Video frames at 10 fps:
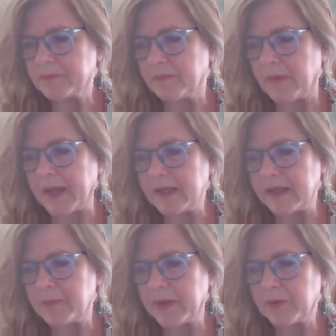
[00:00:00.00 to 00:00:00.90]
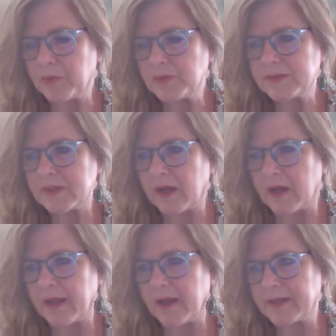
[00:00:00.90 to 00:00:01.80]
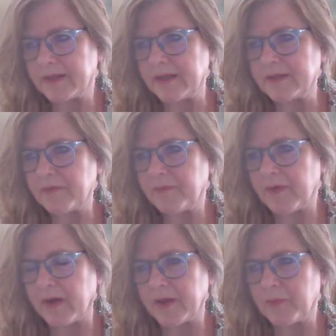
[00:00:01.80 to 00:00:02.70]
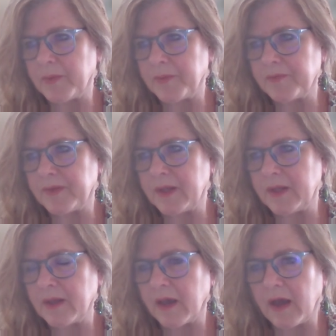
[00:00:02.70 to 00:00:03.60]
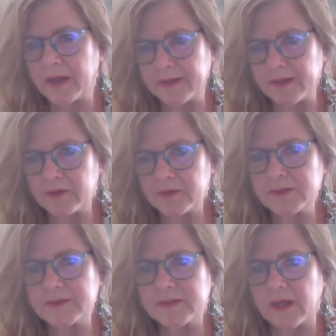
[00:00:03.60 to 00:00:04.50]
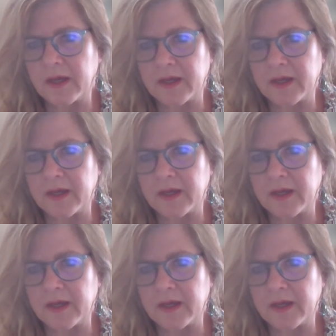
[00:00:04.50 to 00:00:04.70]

mainly because I identify with the ideals, I